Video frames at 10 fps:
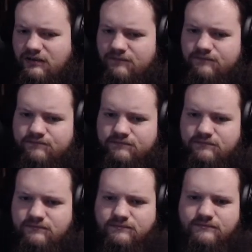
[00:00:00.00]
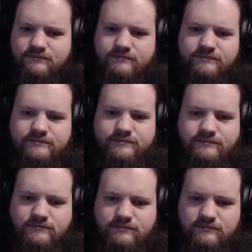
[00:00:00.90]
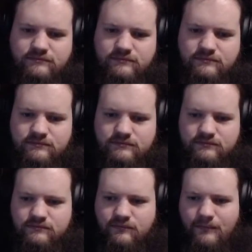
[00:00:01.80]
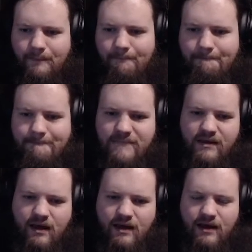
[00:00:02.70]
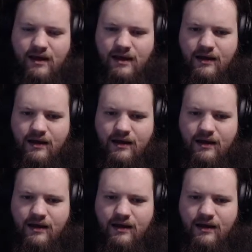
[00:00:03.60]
[no speech]